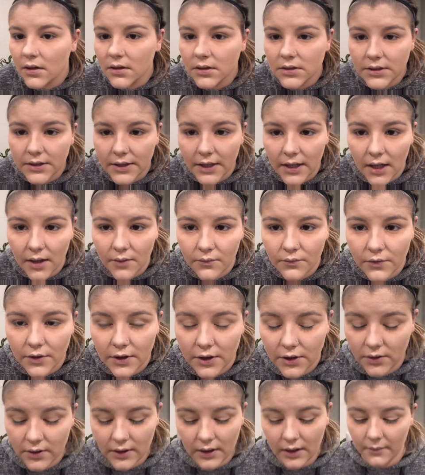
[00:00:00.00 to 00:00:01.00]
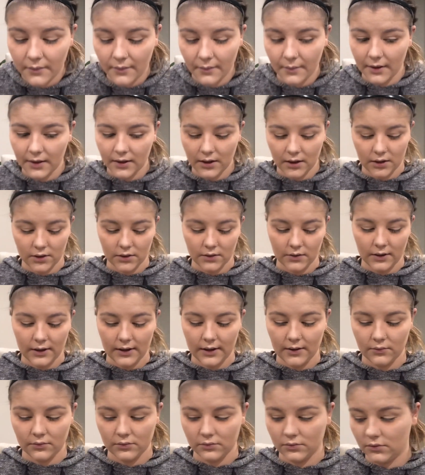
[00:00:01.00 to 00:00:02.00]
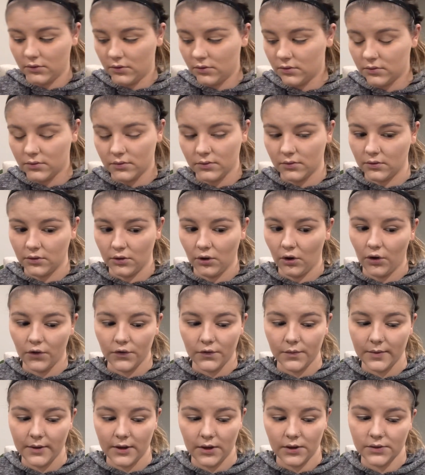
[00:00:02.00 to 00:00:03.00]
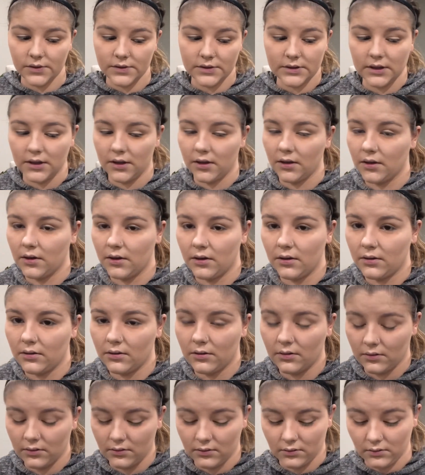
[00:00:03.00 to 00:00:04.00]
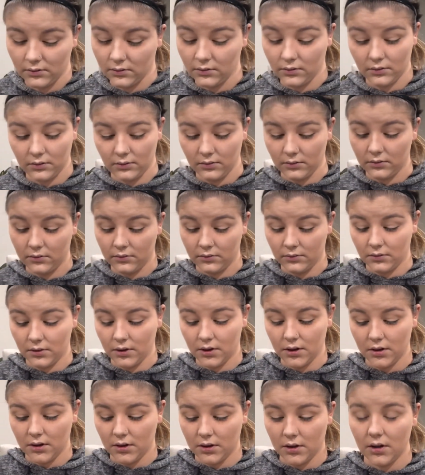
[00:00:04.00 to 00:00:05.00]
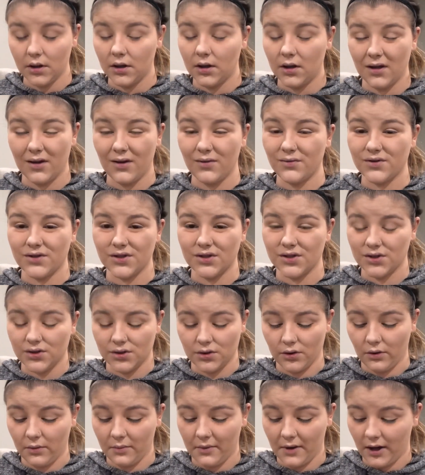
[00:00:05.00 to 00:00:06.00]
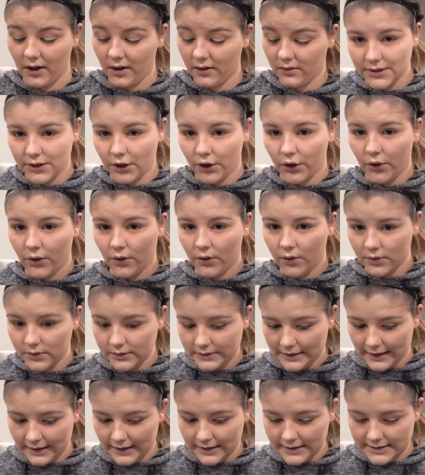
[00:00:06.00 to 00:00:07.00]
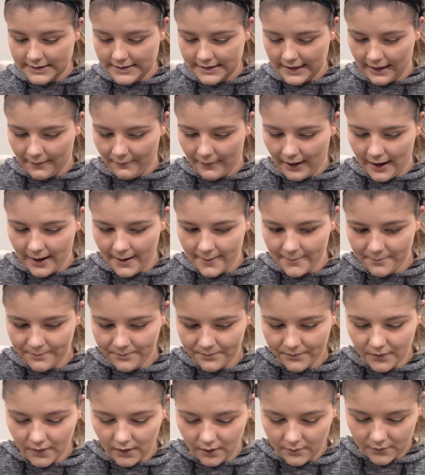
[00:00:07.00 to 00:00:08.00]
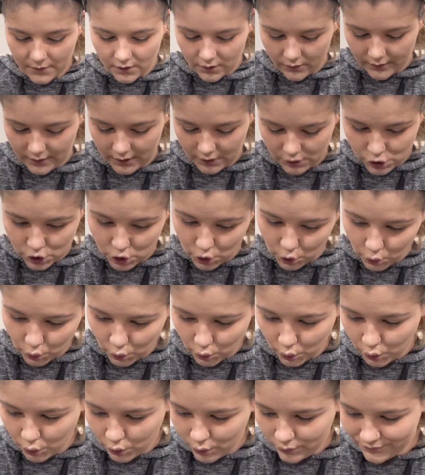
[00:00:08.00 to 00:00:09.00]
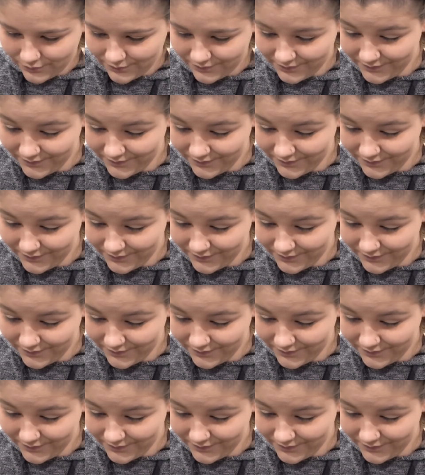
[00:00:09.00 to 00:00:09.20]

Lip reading: So yeah, I'm really not happy about the under eye. I will not be using, that was just so bad. So taking the Stay Matte, I'm going to